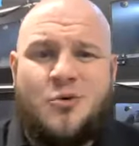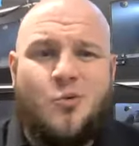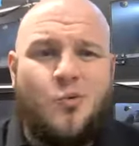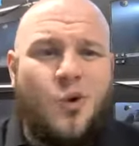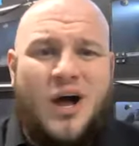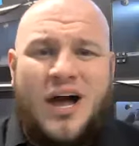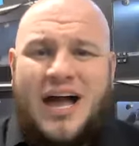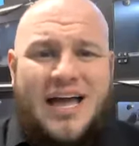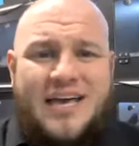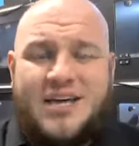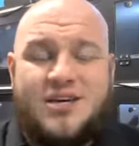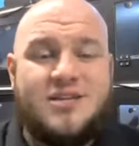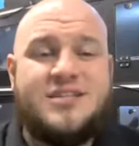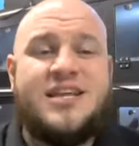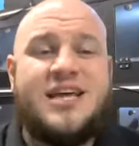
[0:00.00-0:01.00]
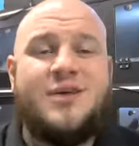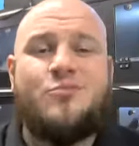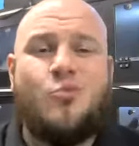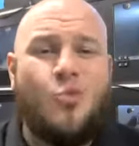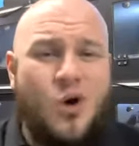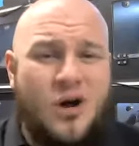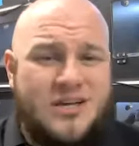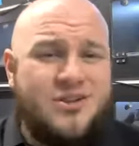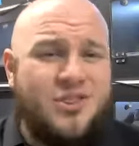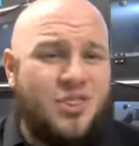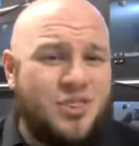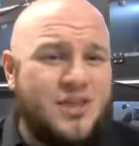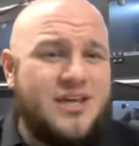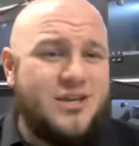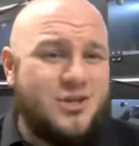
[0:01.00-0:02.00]
Why? Name one
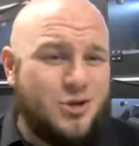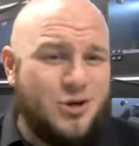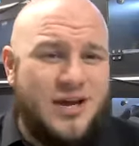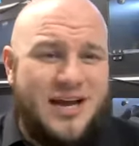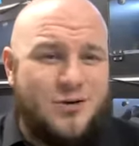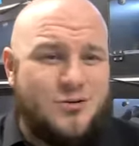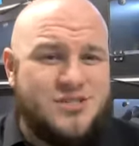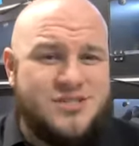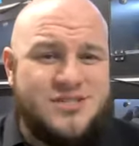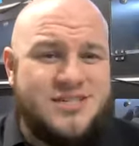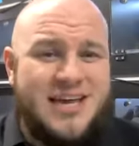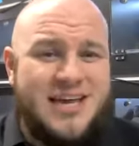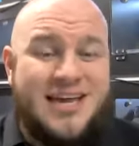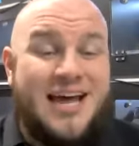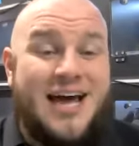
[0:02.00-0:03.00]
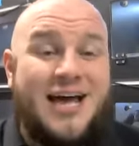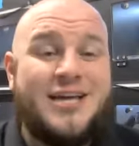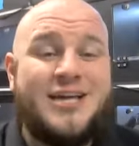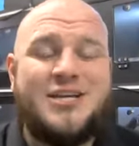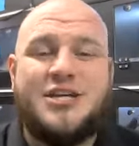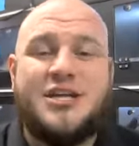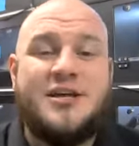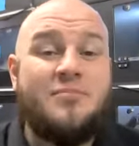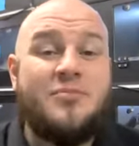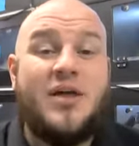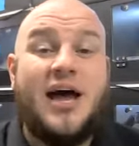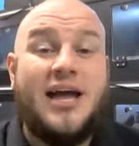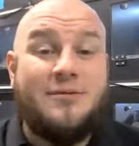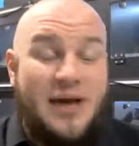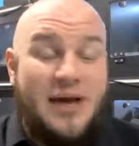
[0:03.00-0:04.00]
thing in your house, and
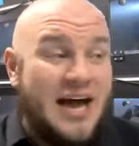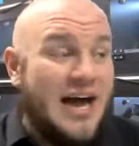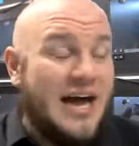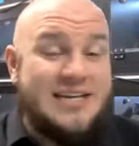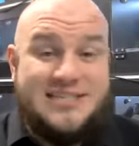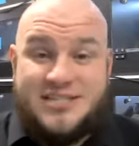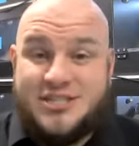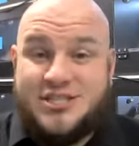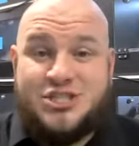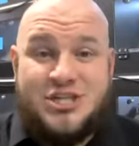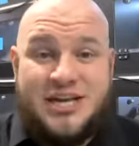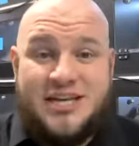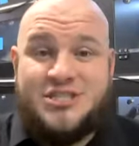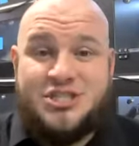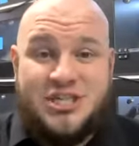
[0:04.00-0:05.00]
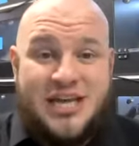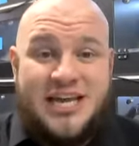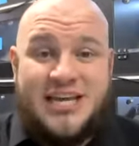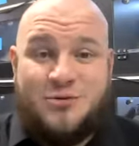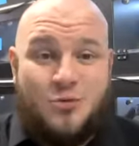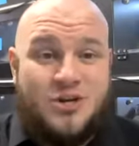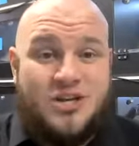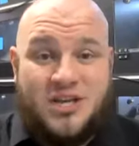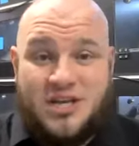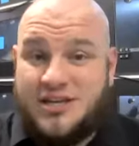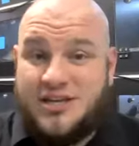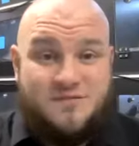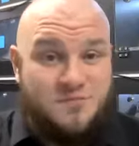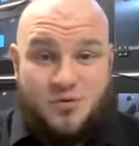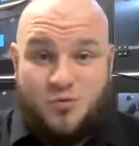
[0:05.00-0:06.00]
I'm honestly challenging anyone to
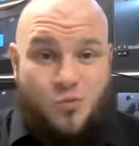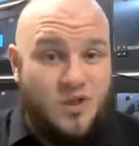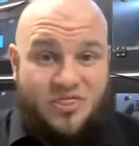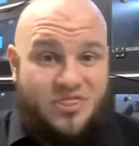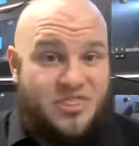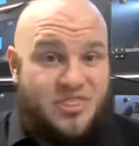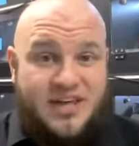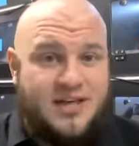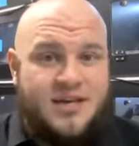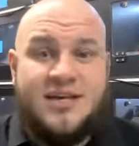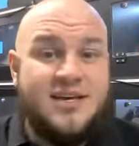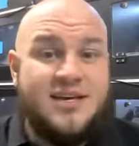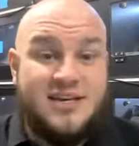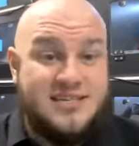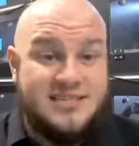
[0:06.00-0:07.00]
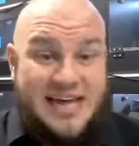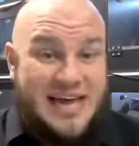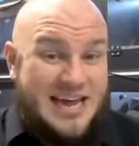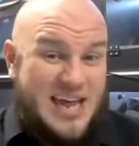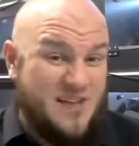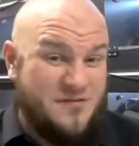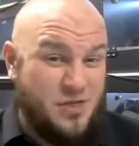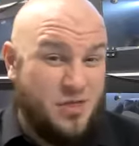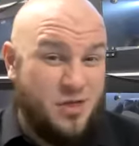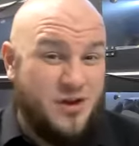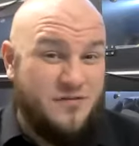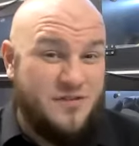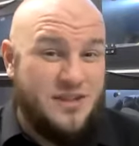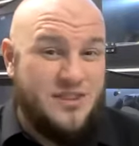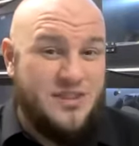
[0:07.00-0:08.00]
give me one thing, because I haven't
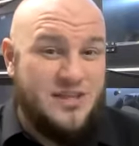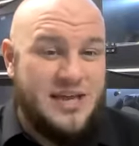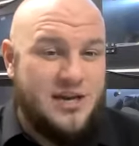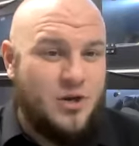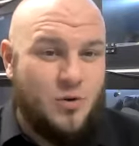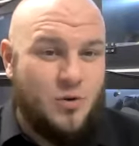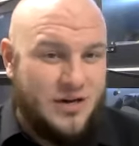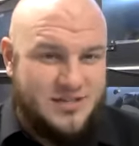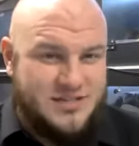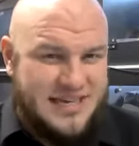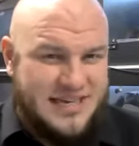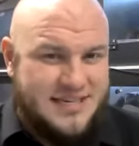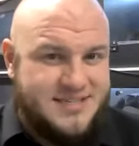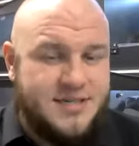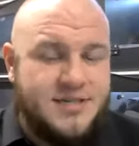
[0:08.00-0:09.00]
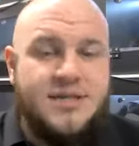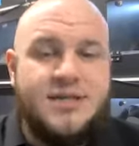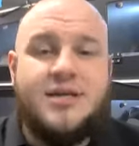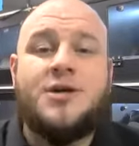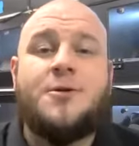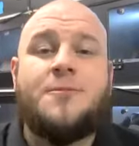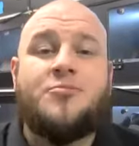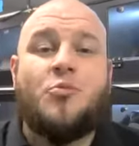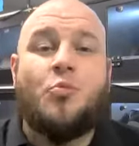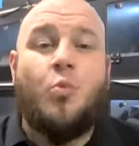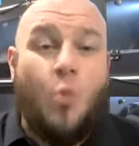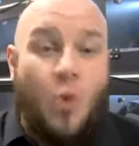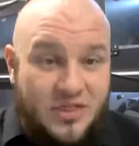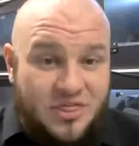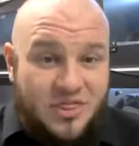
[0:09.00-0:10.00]
thought of anything yet. No one else has.
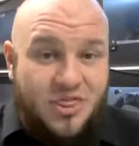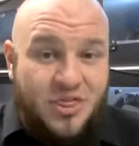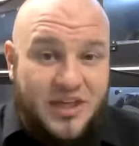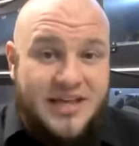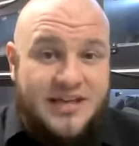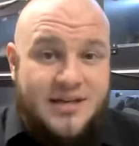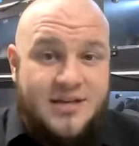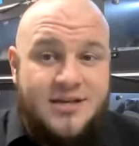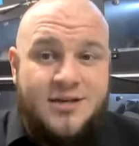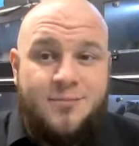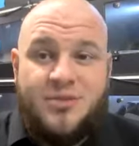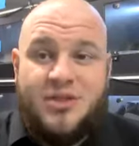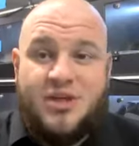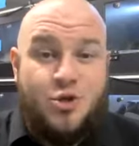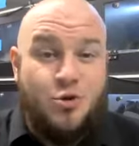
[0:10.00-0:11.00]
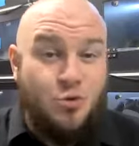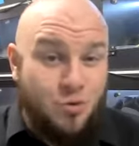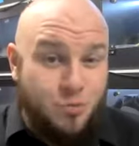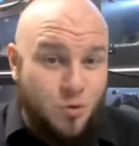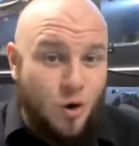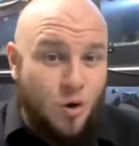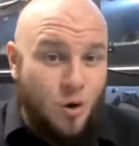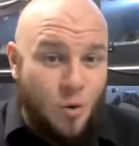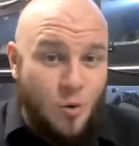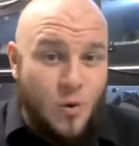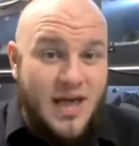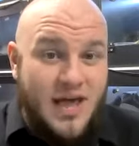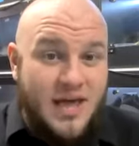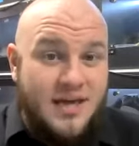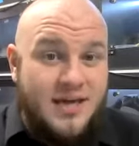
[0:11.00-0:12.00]
One thing that you throw
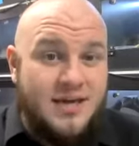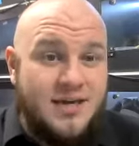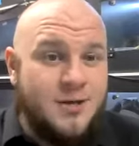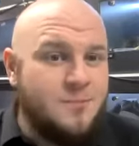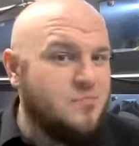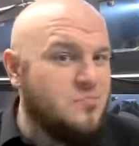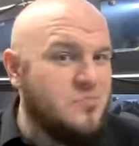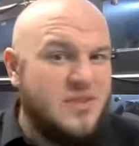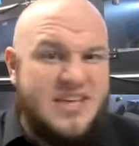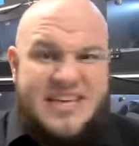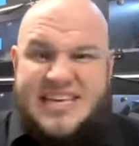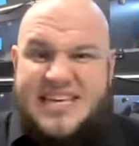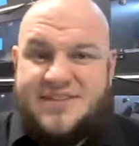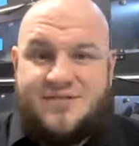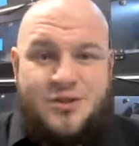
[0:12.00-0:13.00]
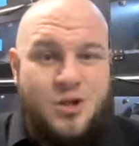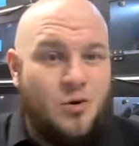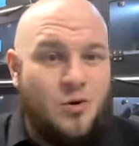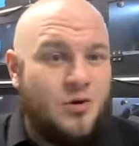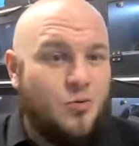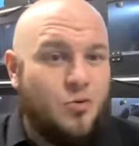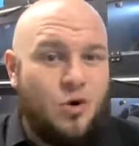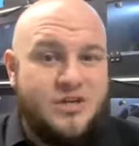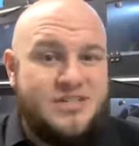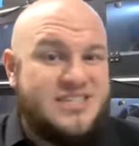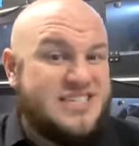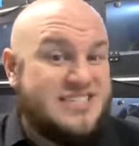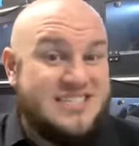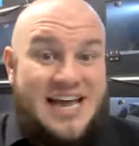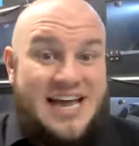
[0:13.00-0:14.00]
away, even though it works
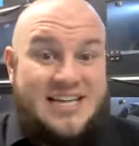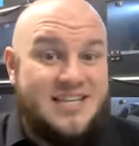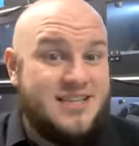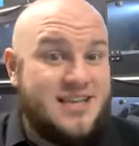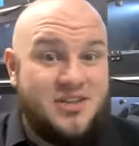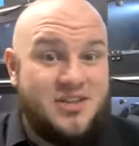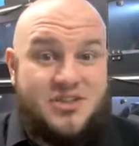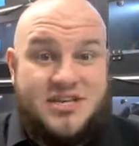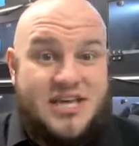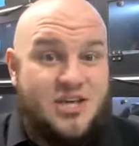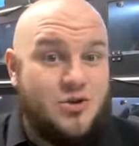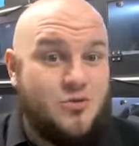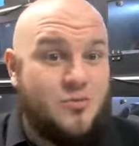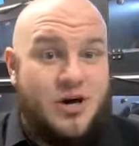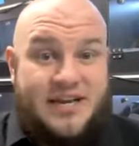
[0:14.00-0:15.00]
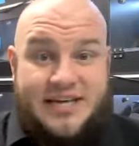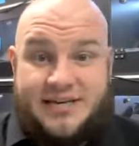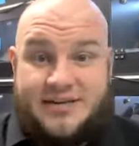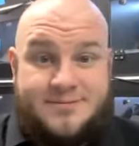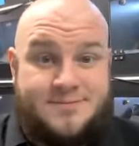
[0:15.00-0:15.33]
exactly like the day you bought